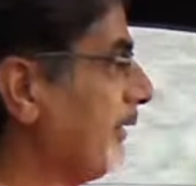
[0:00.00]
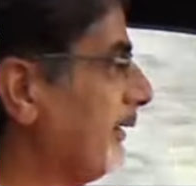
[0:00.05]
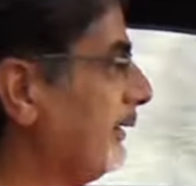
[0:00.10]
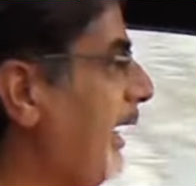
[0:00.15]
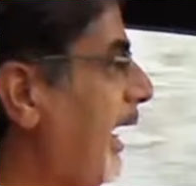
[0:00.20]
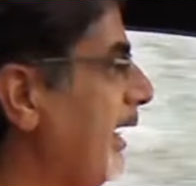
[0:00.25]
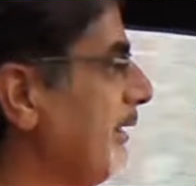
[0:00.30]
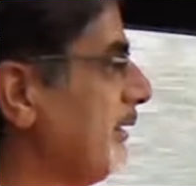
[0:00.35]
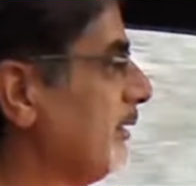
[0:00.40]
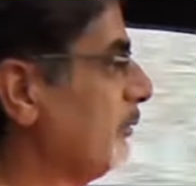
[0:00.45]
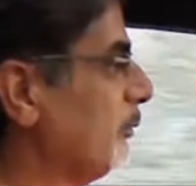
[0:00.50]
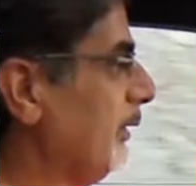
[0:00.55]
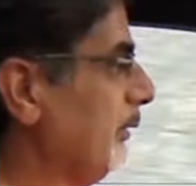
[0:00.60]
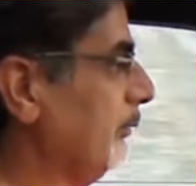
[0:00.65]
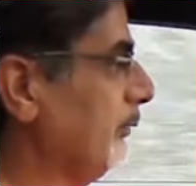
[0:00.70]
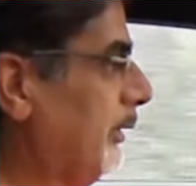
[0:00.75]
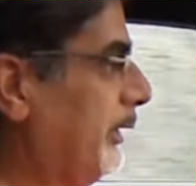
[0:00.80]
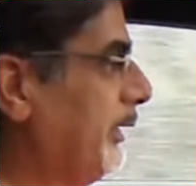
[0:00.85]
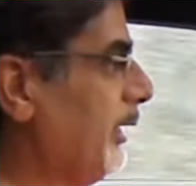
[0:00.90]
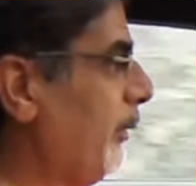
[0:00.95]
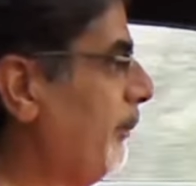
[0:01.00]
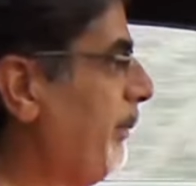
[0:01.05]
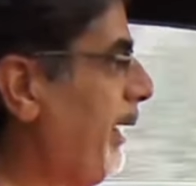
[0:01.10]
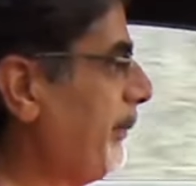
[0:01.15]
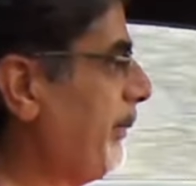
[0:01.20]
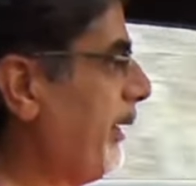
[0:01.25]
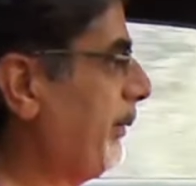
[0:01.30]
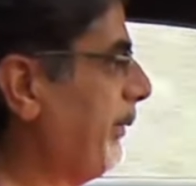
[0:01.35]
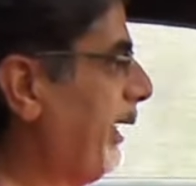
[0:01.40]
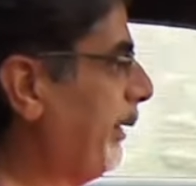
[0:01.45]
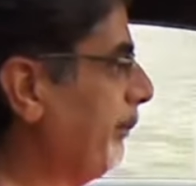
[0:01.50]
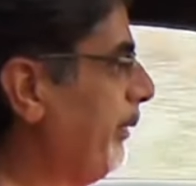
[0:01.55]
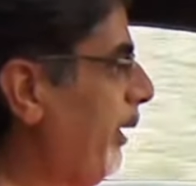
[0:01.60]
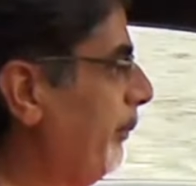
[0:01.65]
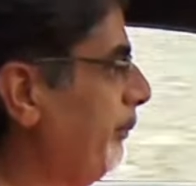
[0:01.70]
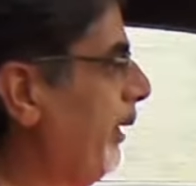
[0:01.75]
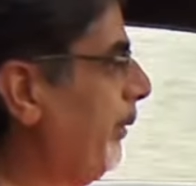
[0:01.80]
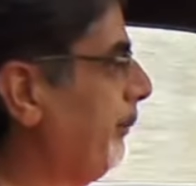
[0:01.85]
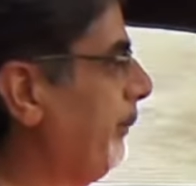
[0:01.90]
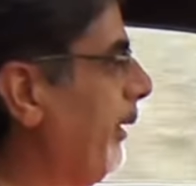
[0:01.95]
is lighter. There you go, bang, bang, bang,
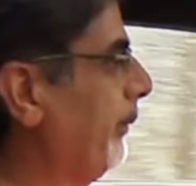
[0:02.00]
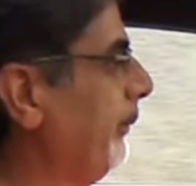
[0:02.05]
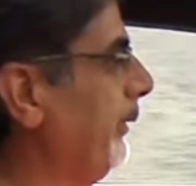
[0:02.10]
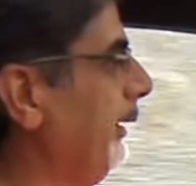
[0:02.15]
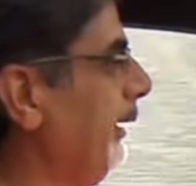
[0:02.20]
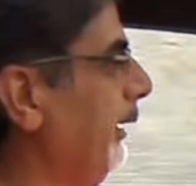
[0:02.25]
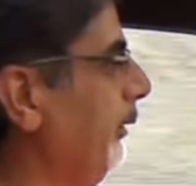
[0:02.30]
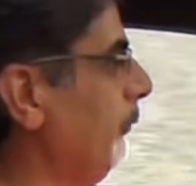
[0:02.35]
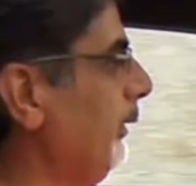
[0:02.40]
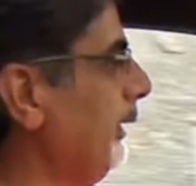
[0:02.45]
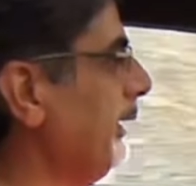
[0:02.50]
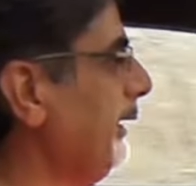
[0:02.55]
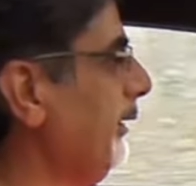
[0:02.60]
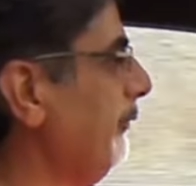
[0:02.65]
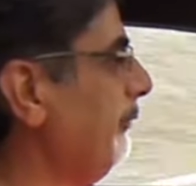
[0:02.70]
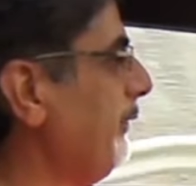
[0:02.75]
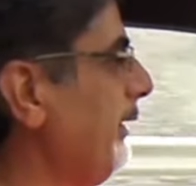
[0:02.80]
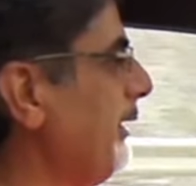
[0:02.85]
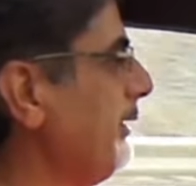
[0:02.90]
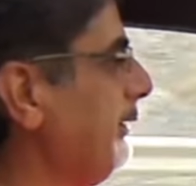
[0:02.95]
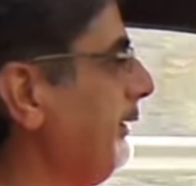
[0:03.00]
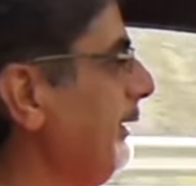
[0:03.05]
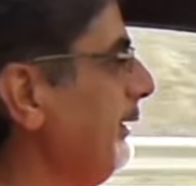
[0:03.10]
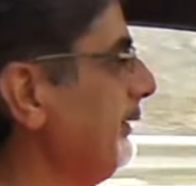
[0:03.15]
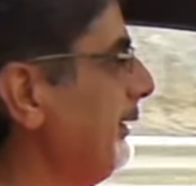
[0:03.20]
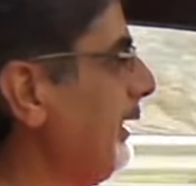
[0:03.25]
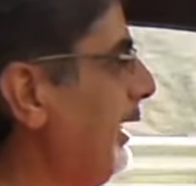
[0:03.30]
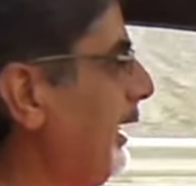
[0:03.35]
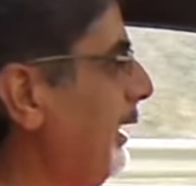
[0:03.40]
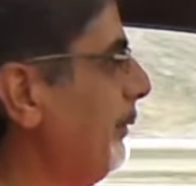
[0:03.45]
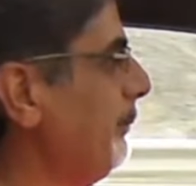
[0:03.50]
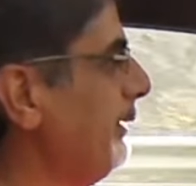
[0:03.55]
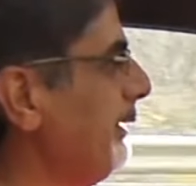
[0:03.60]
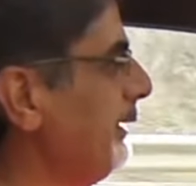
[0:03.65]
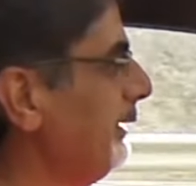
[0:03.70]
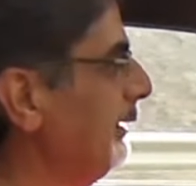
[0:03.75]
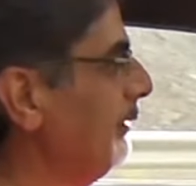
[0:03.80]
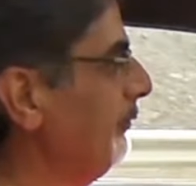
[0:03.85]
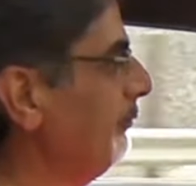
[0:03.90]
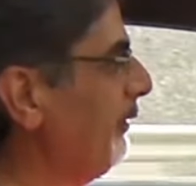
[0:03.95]
pop, pop, pop. One of the first things that I
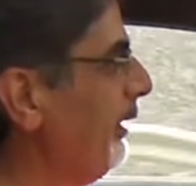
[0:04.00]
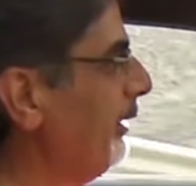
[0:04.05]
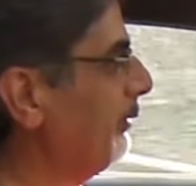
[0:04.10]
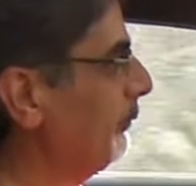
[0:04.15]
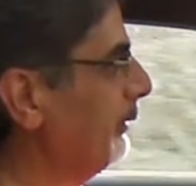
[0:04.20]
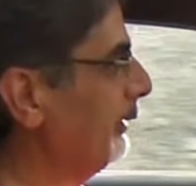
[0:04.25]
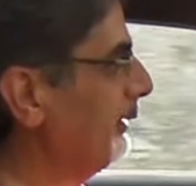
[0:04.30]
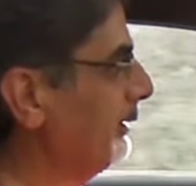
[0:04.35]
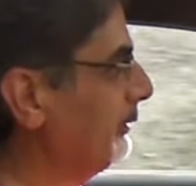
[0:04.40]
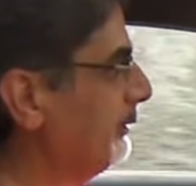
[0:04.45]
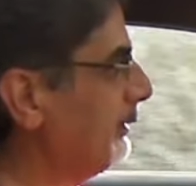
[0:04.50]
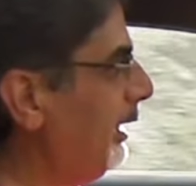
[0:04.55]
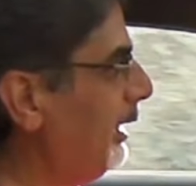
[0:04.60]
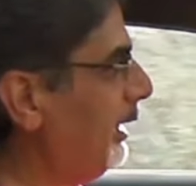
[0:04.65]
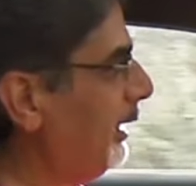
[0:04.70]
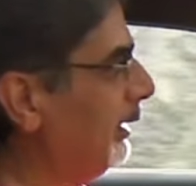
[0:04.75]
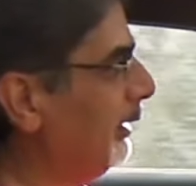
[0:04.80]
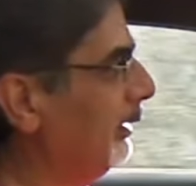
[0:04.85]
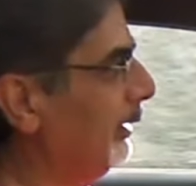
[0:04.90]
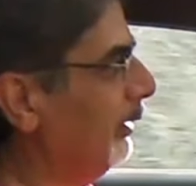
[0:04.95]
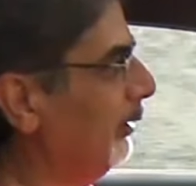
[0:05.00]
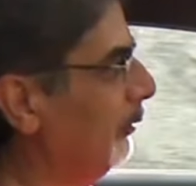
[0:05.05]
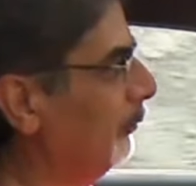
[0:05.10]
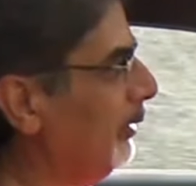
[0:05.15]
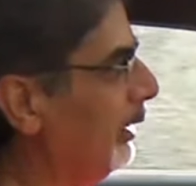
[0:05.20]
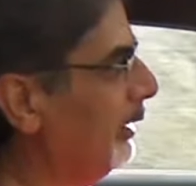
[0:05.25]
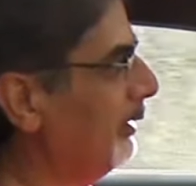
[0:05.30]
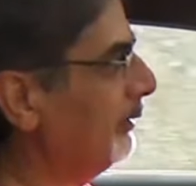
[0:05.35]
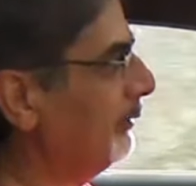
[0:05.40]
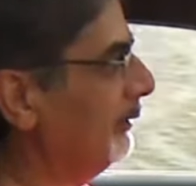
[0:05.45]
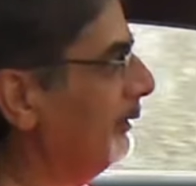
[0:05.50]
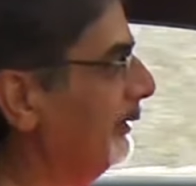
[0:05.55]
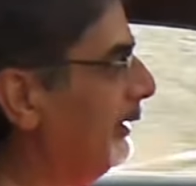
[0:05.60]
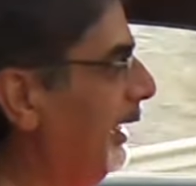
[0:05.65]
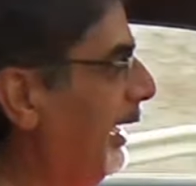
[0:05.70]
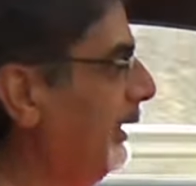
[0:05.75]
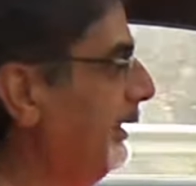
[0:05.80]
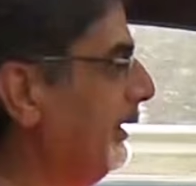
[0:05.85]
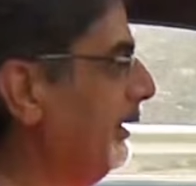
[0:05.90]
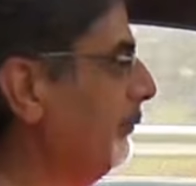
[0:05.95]
immediately felt with this car was
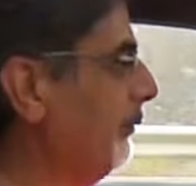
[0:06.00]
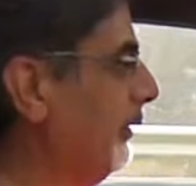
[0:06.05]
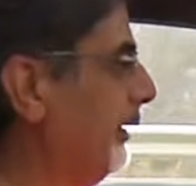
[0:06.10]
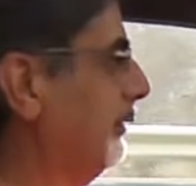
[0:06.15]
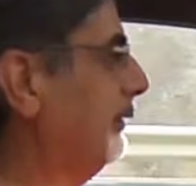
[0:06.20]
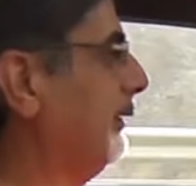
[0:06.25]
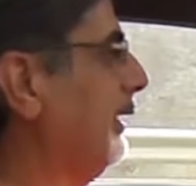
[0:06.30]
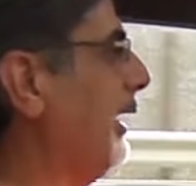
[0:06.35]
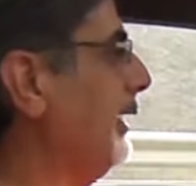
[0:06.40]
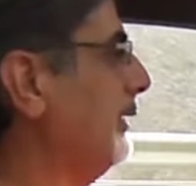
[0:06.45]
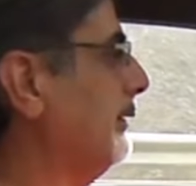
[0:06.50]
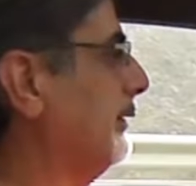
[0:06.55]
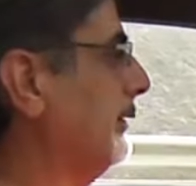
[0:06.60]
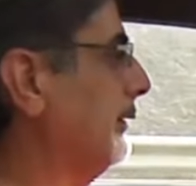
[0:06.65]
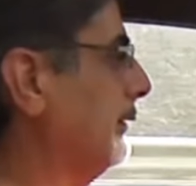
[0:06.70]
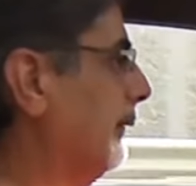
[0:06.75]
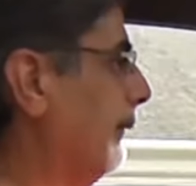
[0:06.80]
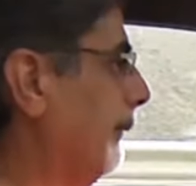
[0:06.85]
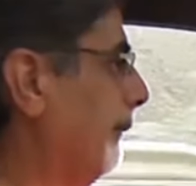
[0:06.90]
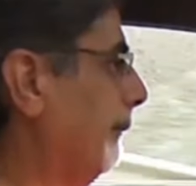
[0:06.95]
that it was lighter.